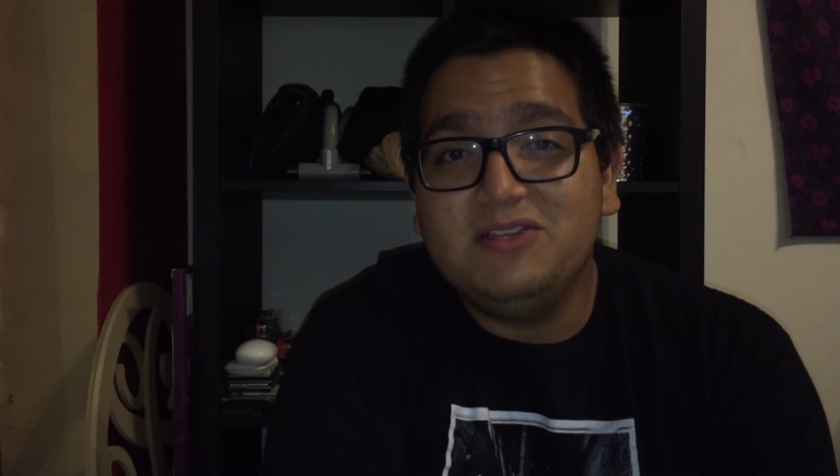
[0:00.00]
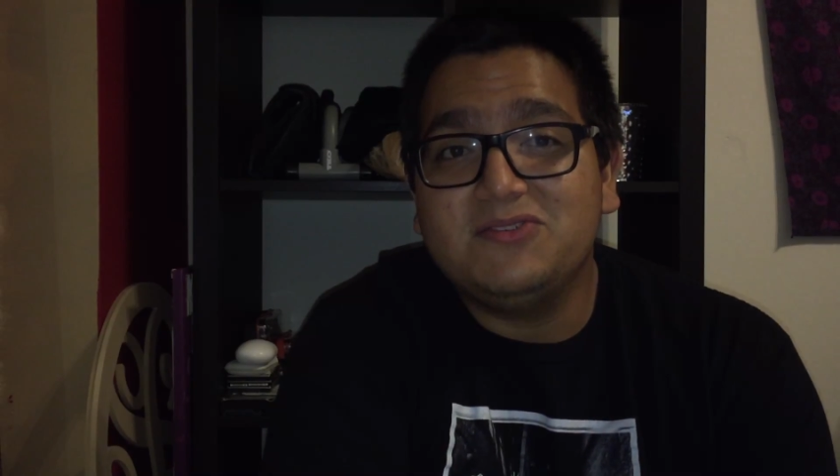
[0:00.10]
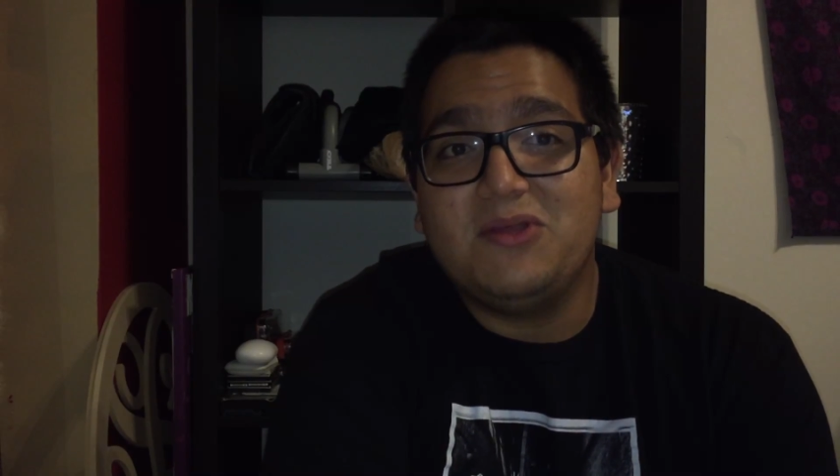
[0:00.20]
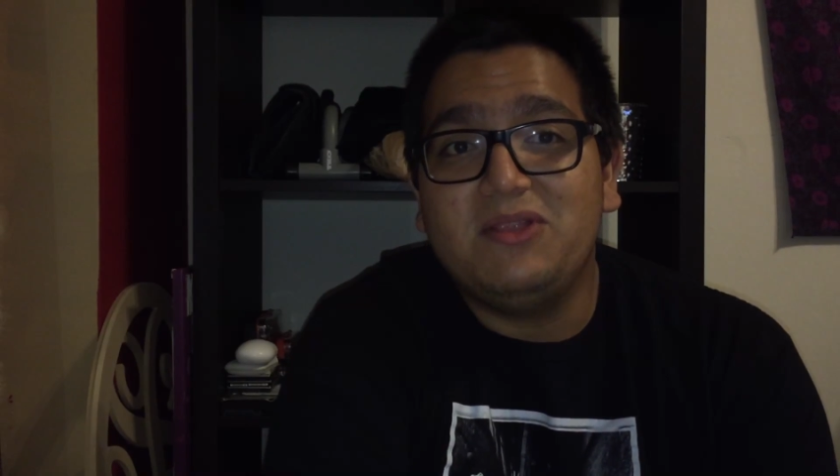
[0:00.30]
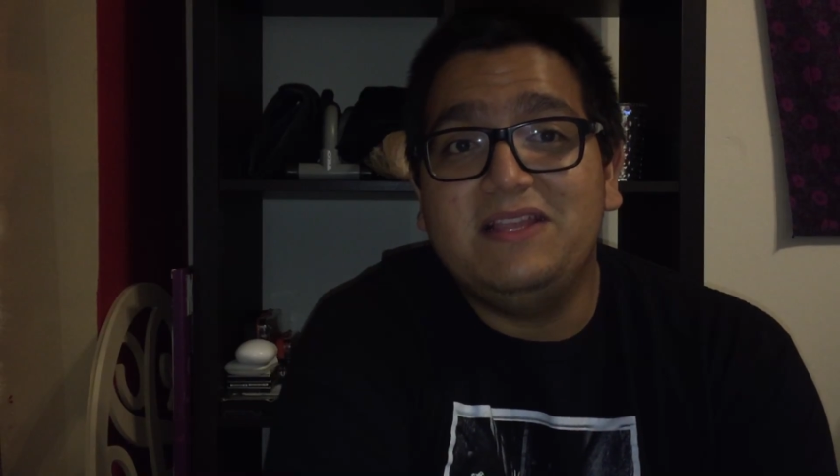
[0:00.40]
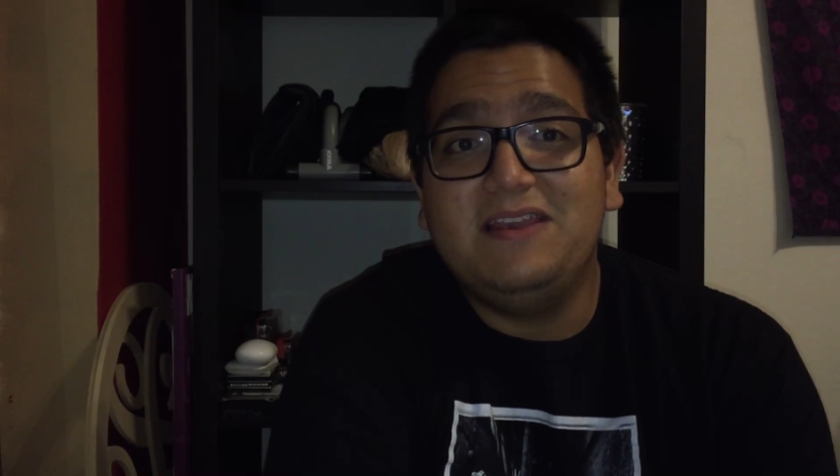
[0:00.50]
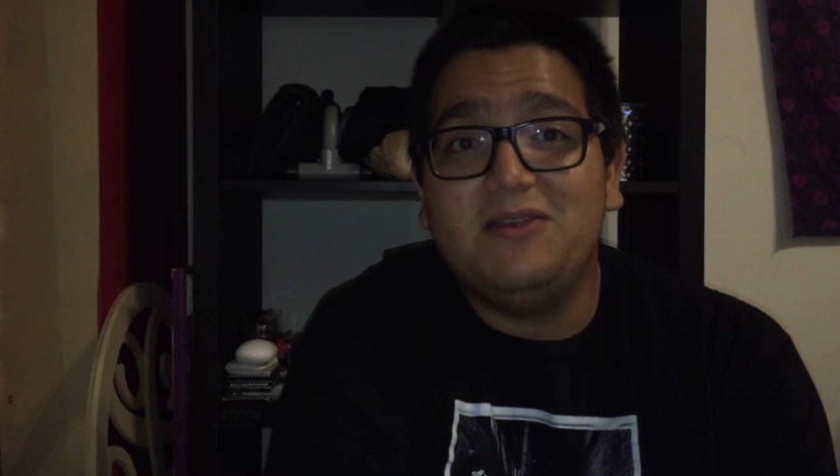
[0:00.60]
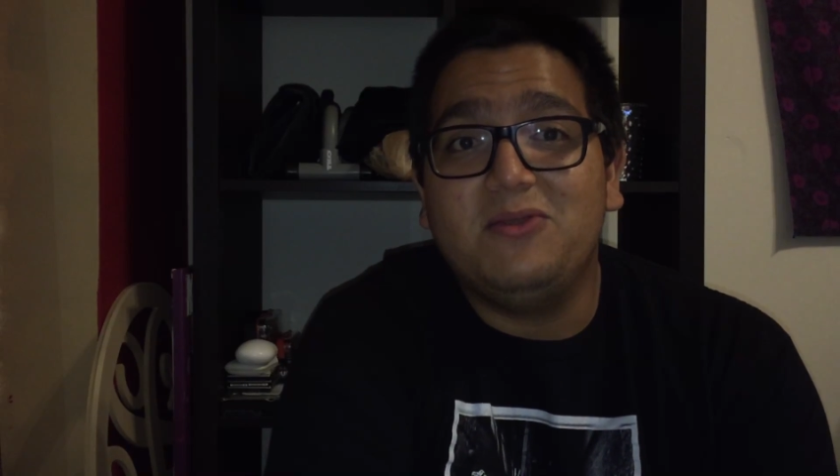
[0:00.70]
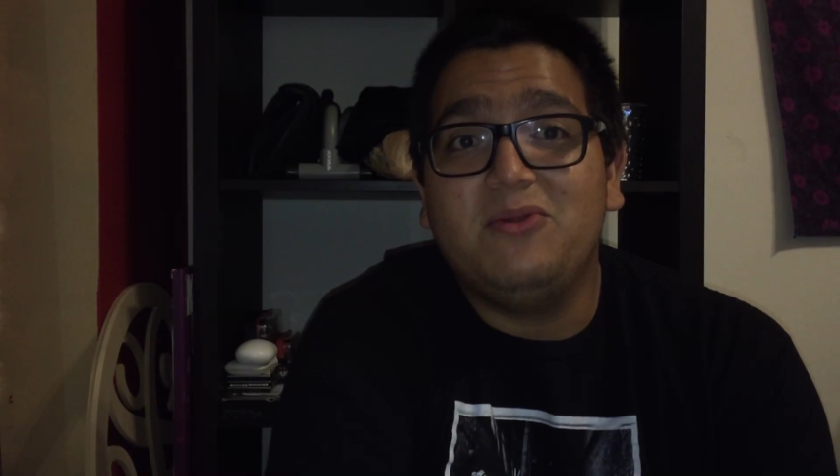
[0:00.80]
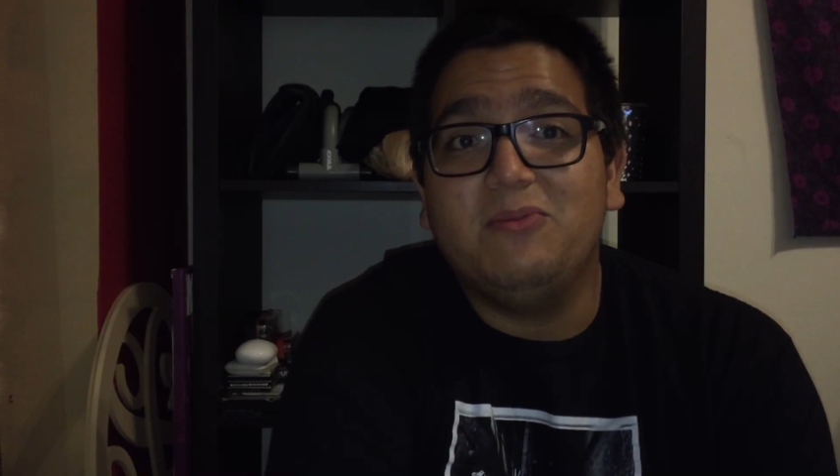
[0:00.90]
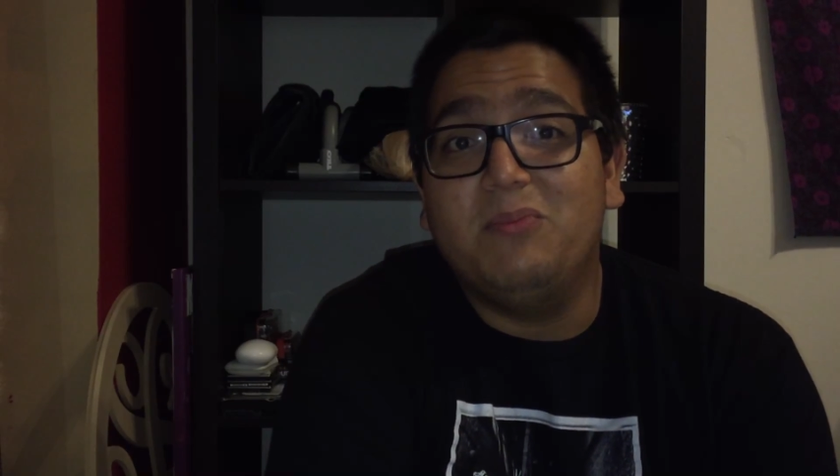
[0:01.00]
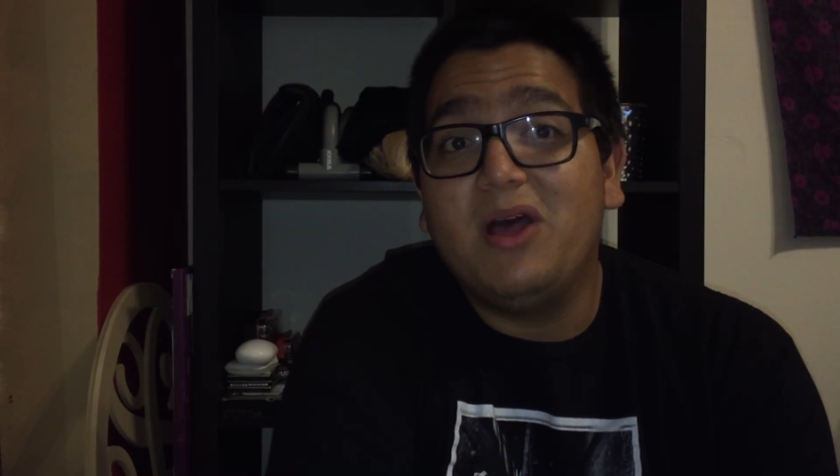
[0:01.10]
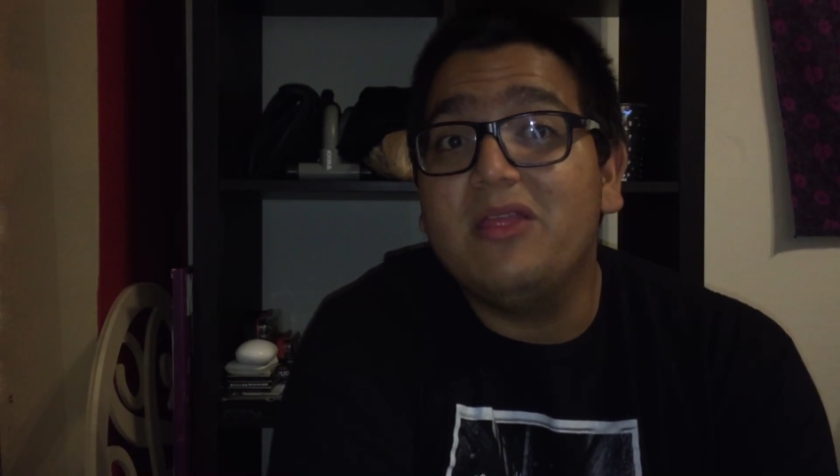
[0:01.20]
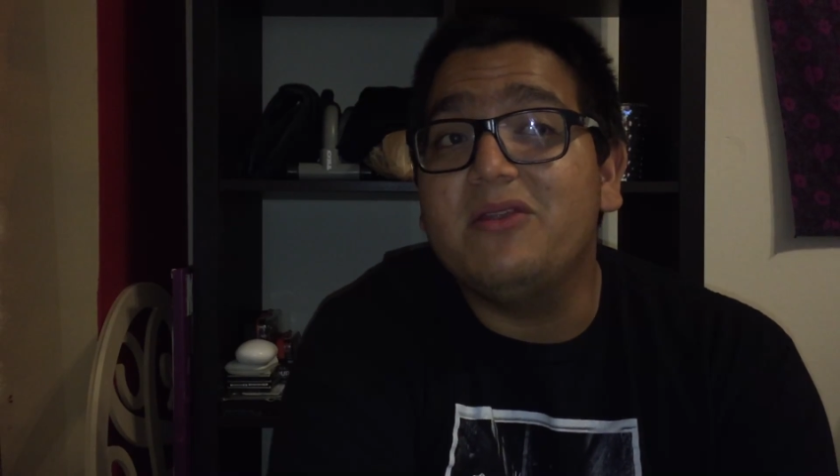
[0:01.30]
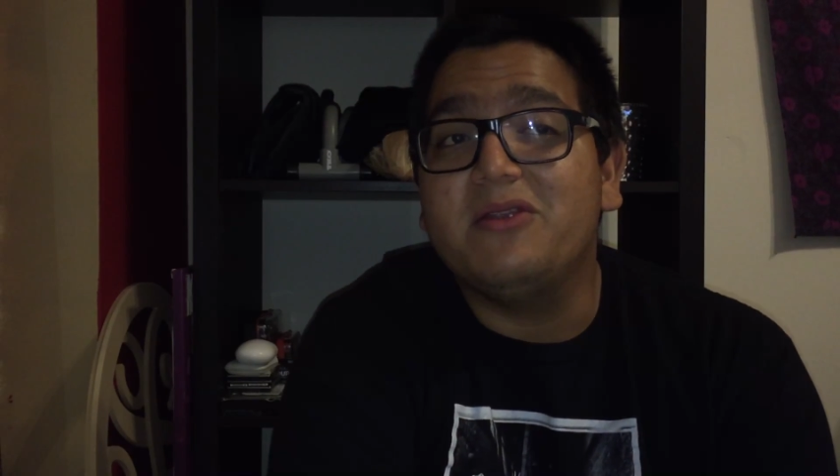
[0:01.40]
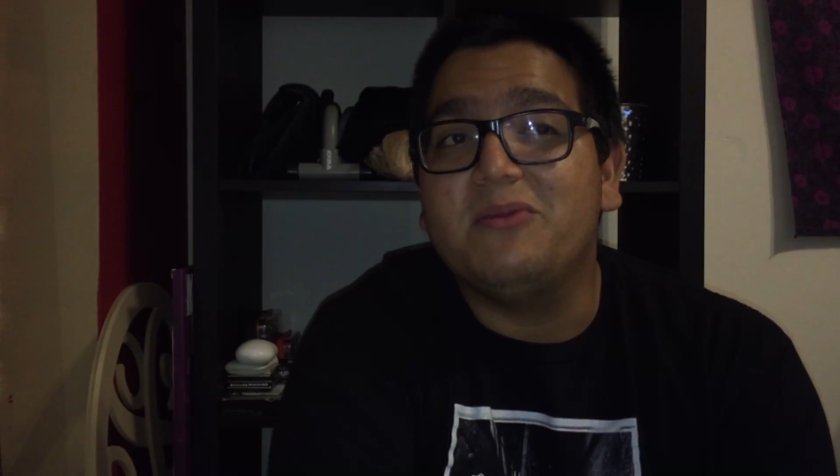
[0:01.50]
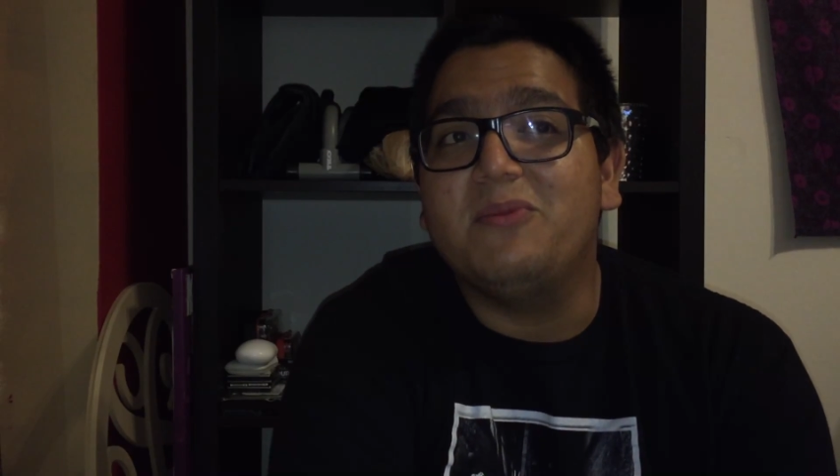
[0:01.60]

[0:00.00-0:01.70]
so I didn't know it bothered her,